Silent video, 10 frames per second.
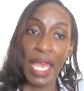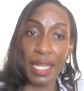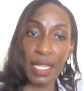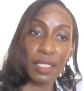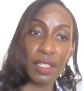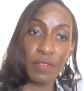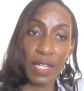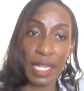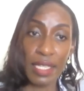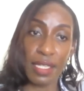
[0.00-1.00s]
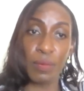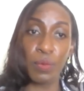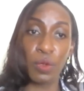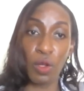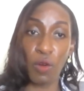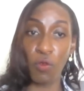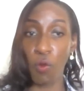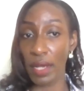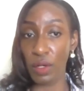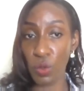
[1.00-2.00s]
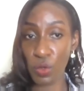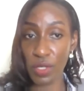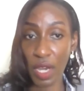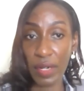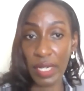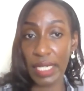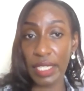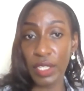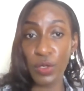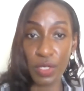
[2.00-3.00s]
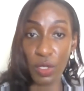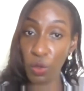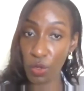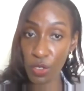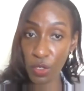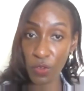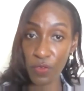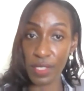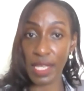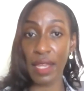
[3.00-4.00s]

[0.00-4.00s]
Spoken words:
And I'll give an example of one who's currently using cook stoves